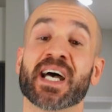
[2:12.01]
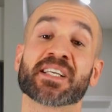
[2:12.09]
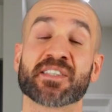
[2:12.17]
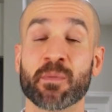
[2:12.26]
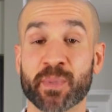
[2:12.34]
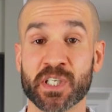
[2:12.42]
the
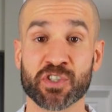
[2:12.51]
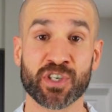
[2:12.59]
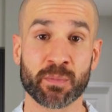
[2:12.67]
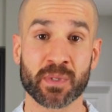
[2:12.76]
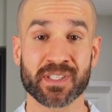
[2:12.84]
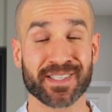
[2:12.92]
SMP
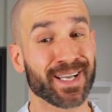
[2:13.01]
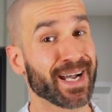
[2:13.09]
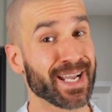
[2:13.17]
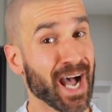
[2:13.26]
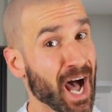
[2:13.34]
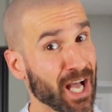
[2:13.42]
treatments,
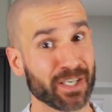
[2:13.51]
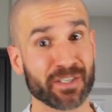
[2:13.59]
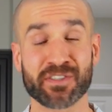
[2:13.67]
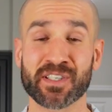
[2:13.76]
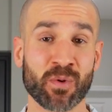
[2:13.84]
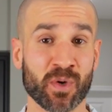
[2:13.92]
I
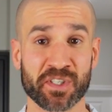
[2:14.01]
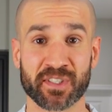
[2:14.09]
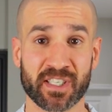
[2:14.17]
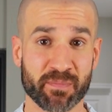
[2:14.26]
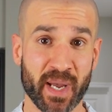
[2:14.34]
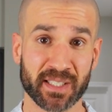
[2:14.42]
honestly
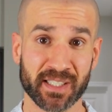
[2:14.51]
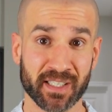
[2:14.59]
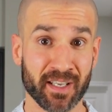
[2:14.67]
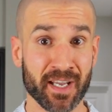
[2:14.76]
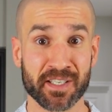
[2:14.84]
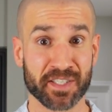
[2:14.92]
wasn't
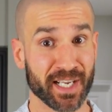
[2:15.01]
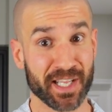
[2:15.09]
expecting to